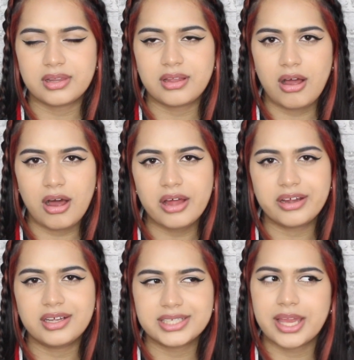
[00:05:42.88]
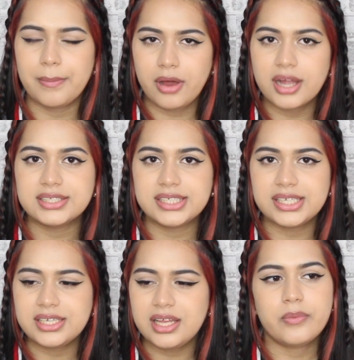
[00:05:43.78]
harder to get marks
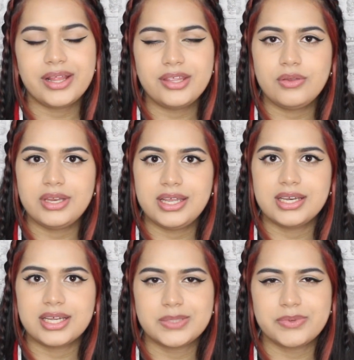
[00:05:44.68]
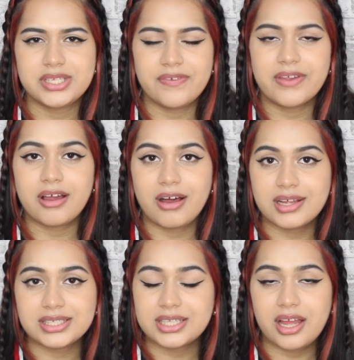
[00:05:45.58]
in. When you need a specific
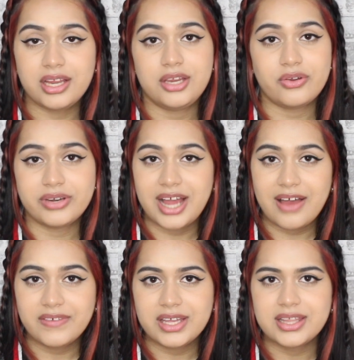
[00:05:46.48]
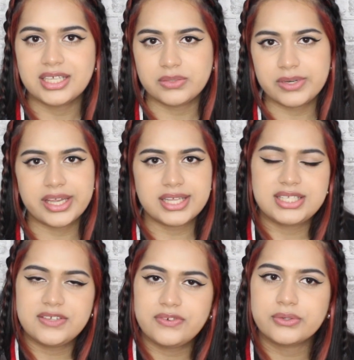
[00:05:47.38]
answer and you don't have it, that's when it gets
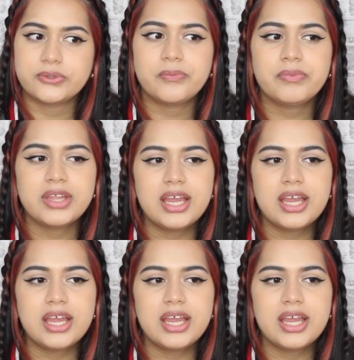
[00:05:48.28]
difficult.